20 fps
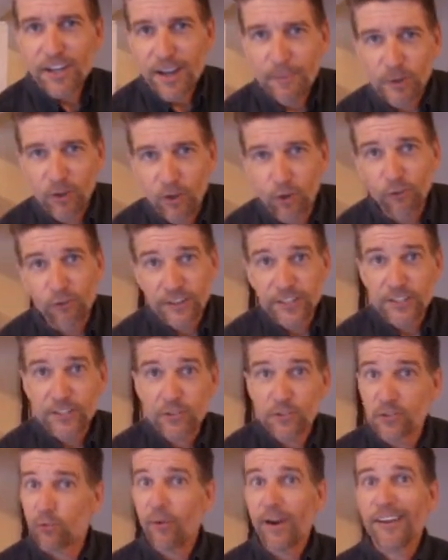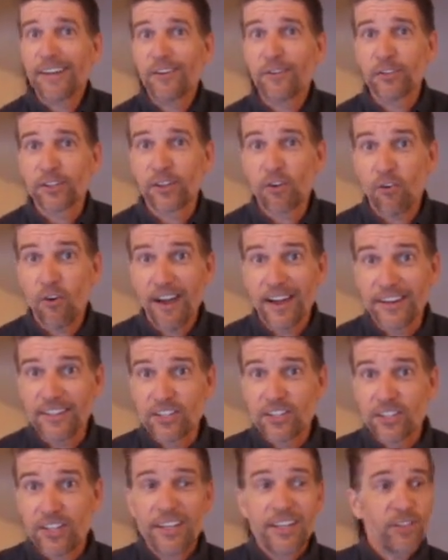couple cool features right here in the
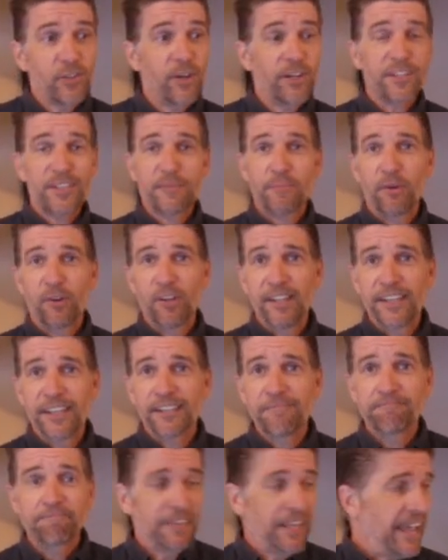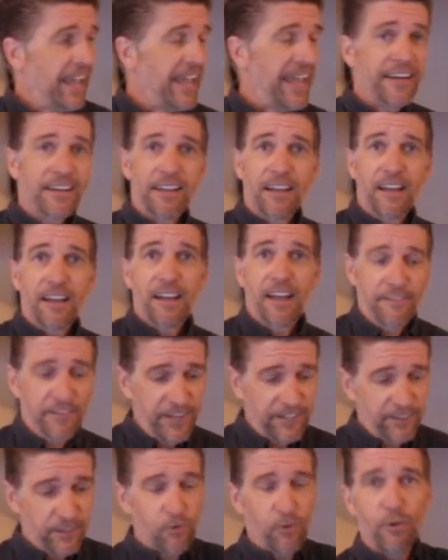garage. So I just pull in and uh, I've
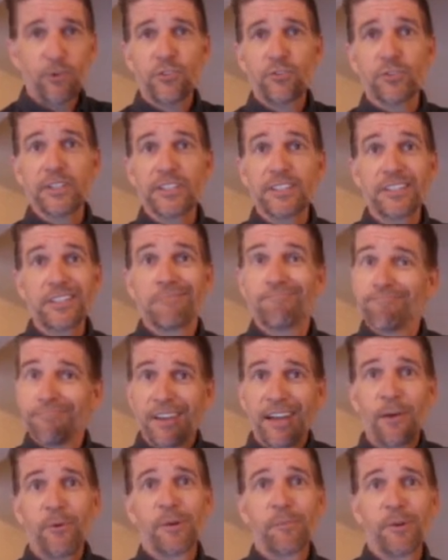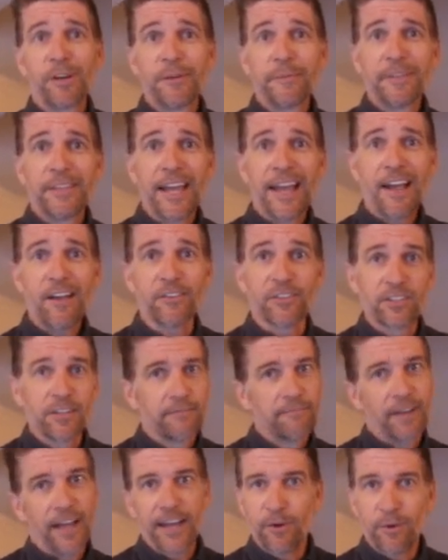got the groceries. I want to bring them in the house.
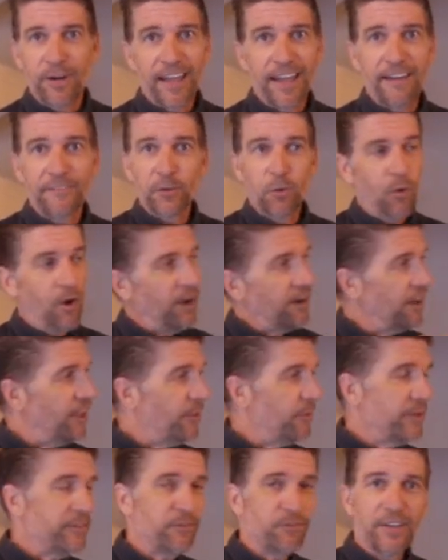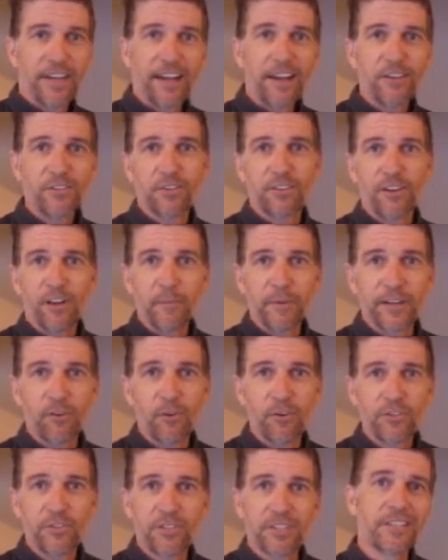I don't want to have to walk all the way through the house with all my
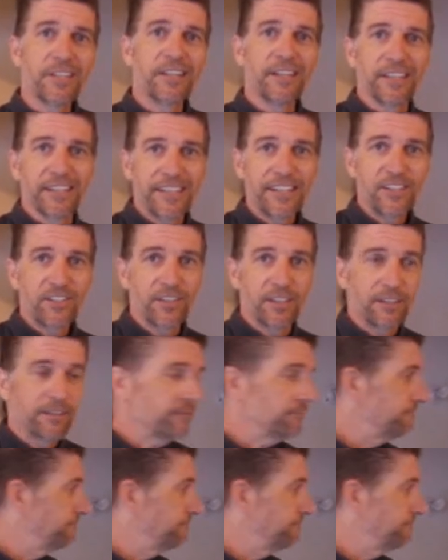groceries into the kitchen.